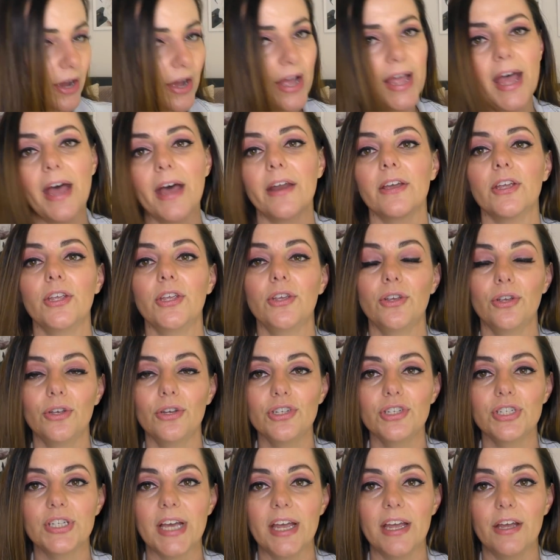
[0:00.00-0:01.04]
I had a
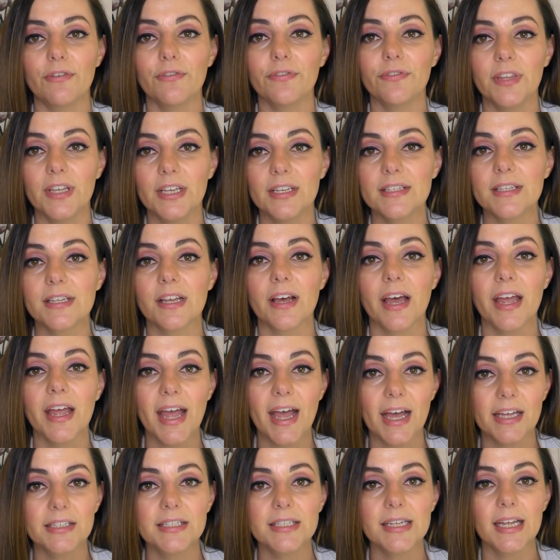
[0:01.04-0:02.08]
huge day of things that I
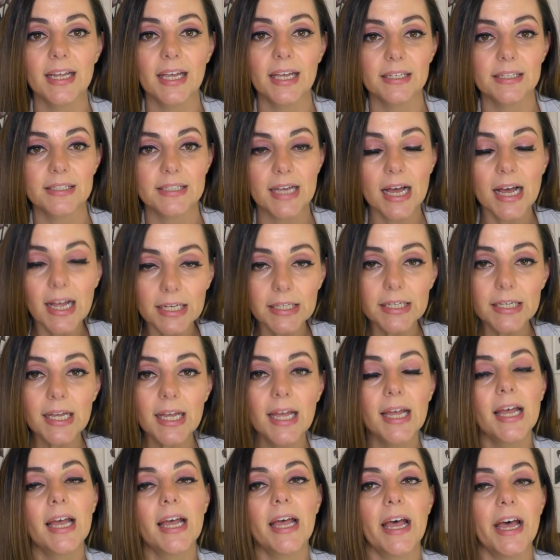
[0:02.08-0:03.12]
had to get done,
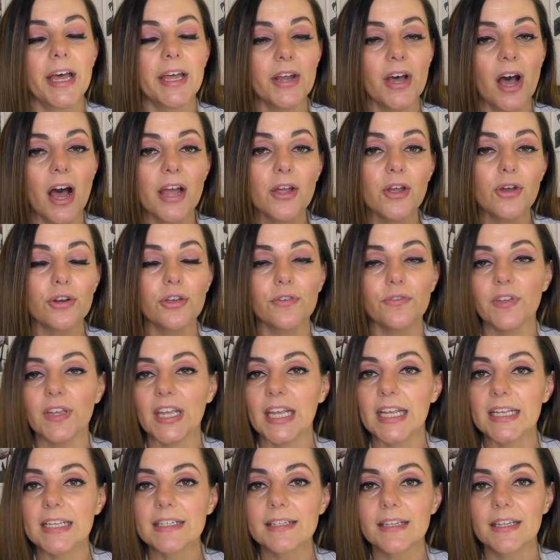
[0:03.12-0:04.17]
and I could have
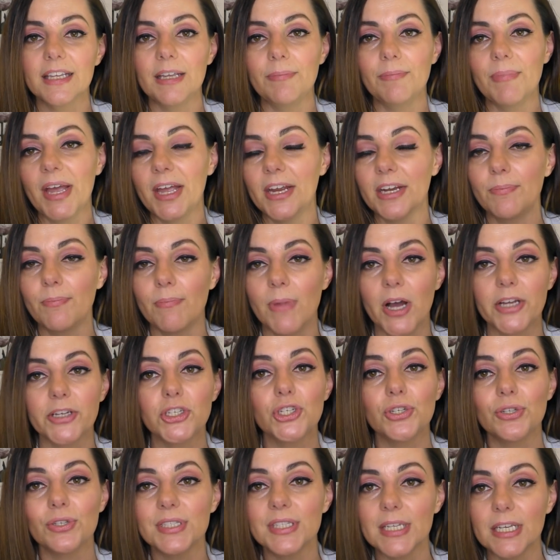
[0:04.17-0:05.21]
easily made my
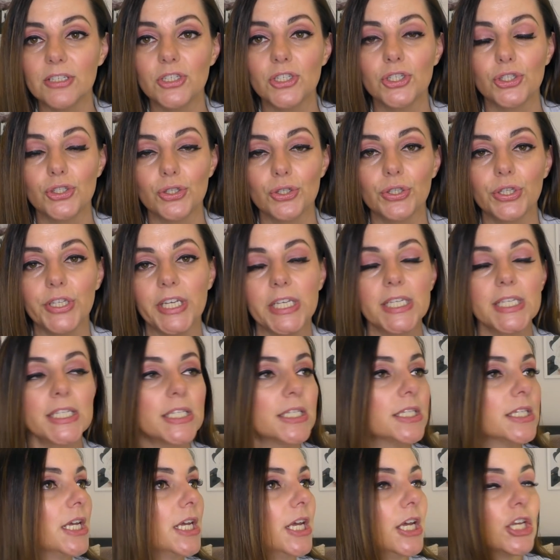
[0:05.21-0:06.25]
Tuesday to-do
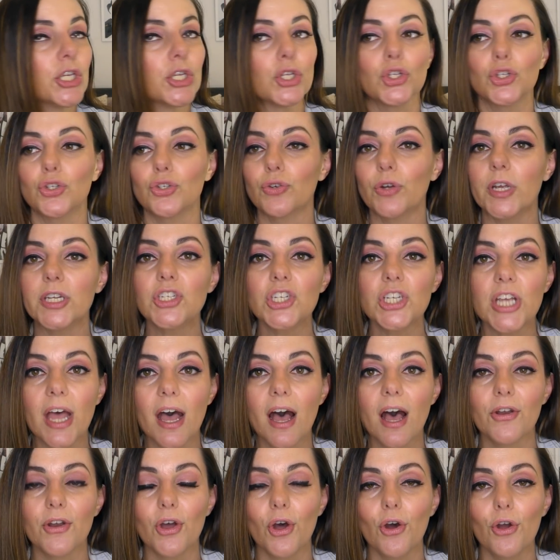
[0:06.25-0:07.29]
list stretch
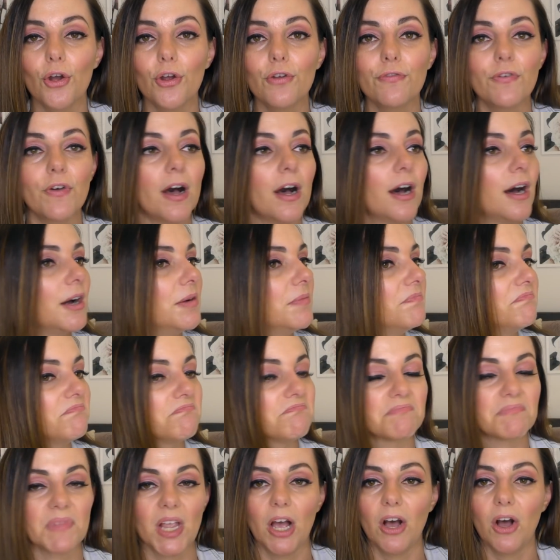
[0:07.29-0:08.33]
out over
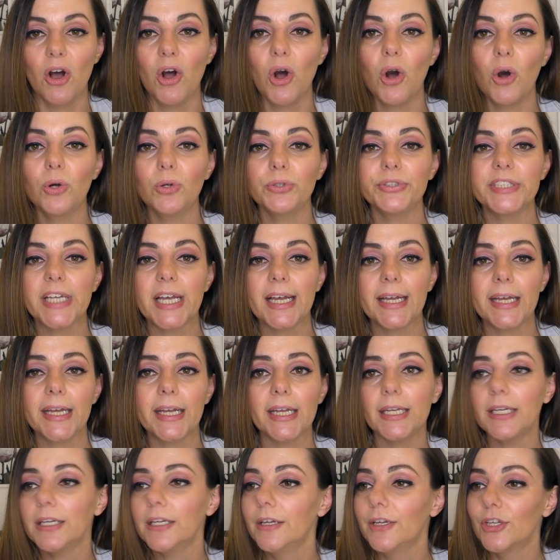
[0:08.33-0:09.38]
a whole
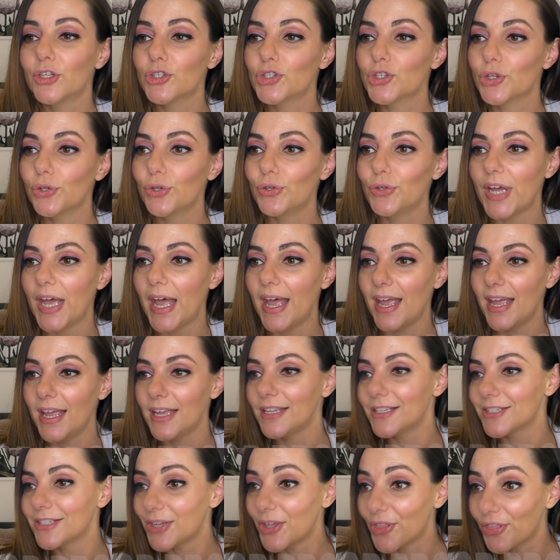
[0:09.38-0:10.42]
day, 2
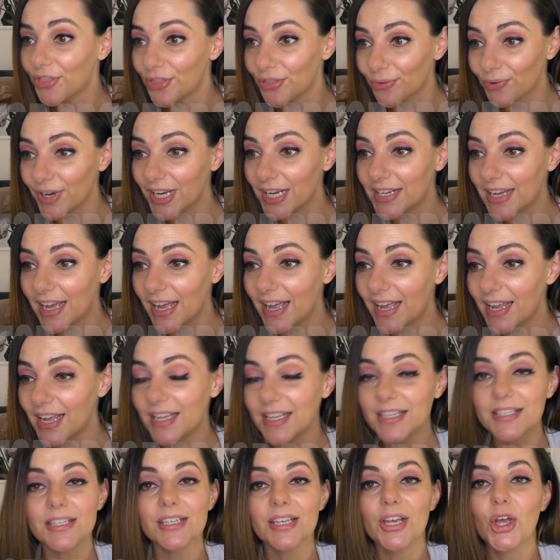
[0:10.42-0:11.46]
days, 3
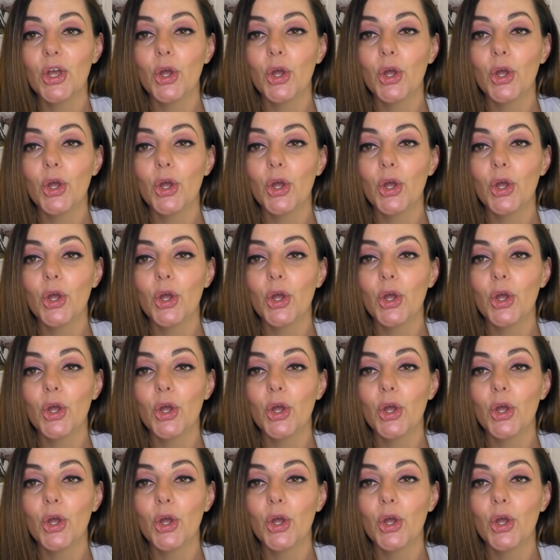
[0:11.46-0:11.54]
days,